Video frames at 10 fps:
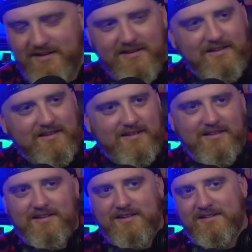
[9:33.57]

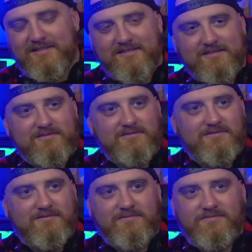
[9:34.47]

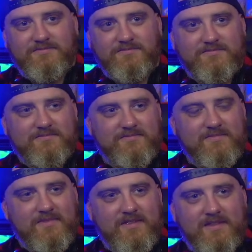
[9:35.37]

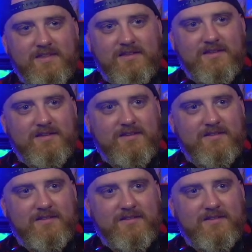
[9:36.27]
[no speech]